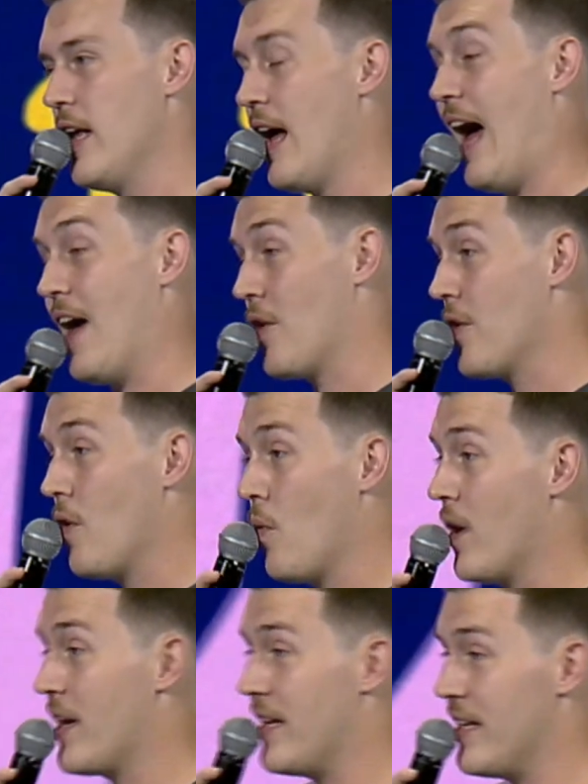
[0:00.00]
I don't know
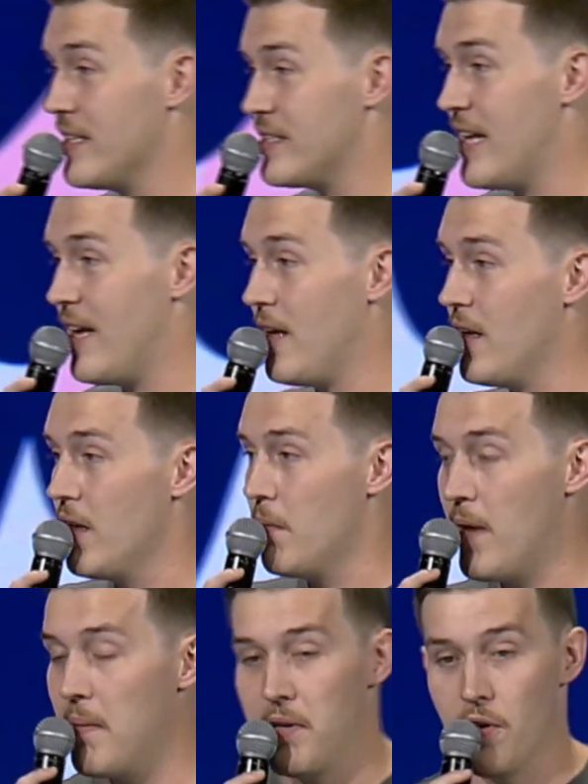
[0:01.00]
what it is that
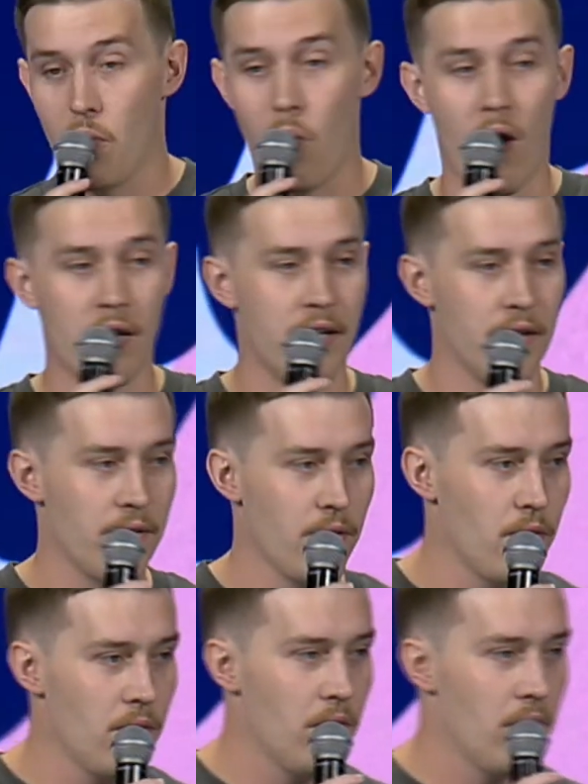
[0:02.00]
maybe you're walking
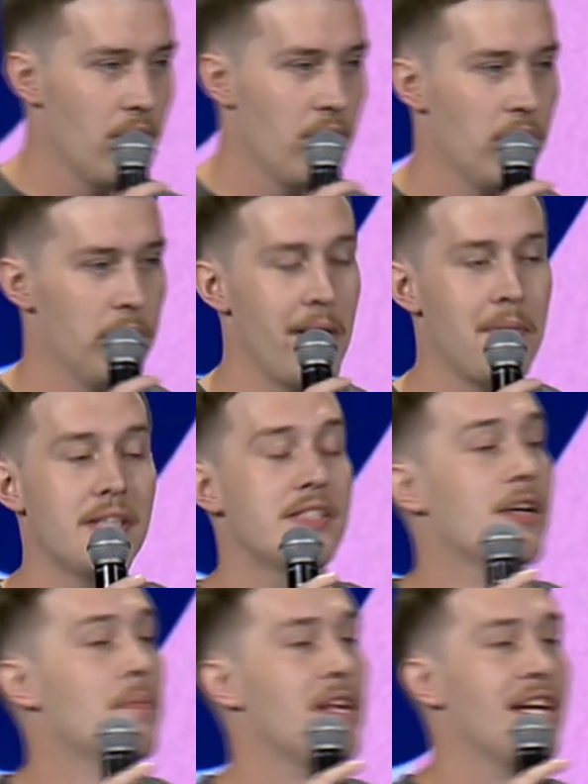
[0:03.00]
through. Maybe
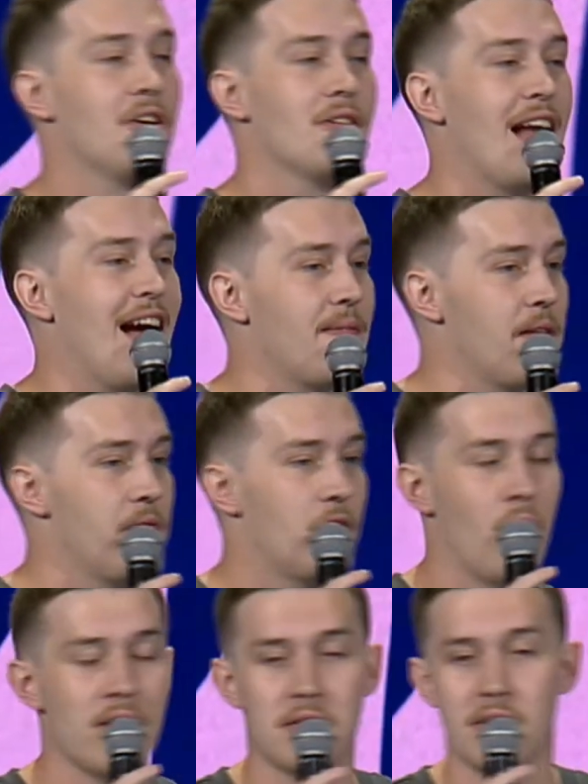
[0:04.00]
something in your life that you
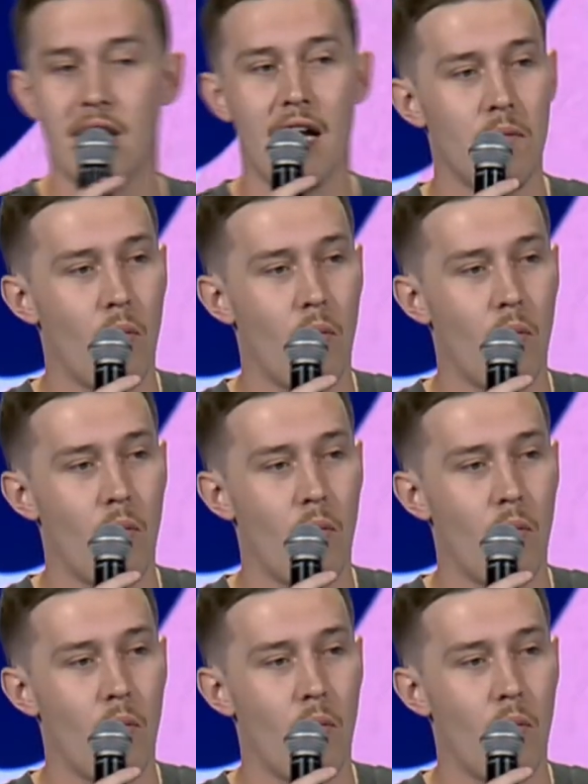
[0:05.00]
question, God,